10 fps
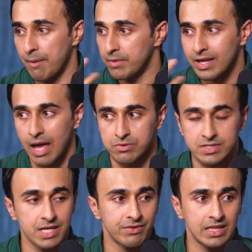camera
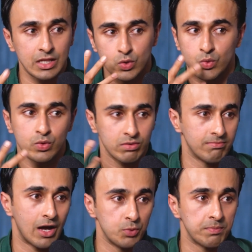captures everything, so
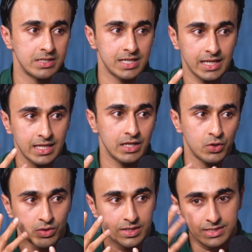
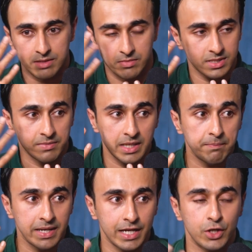you know there's something
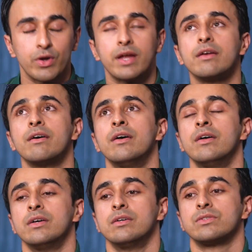playing in your head.
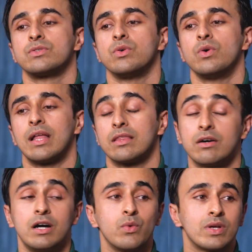So,
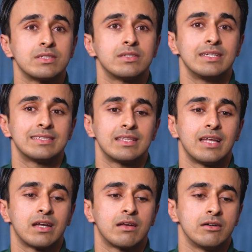and third was, he said
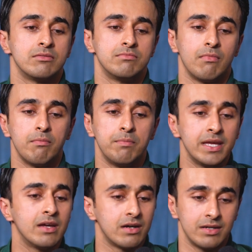that
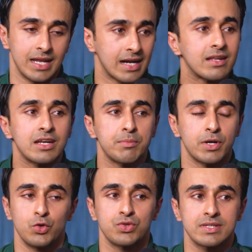be a director and a
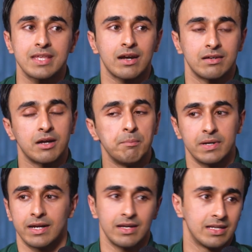producer's actor
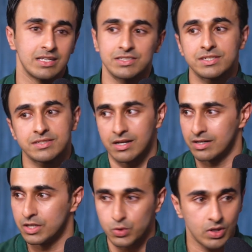completely. Like, just
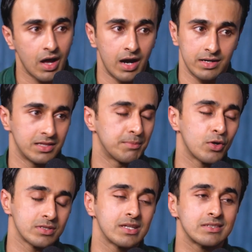surrender to the art and the
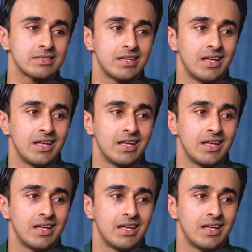process.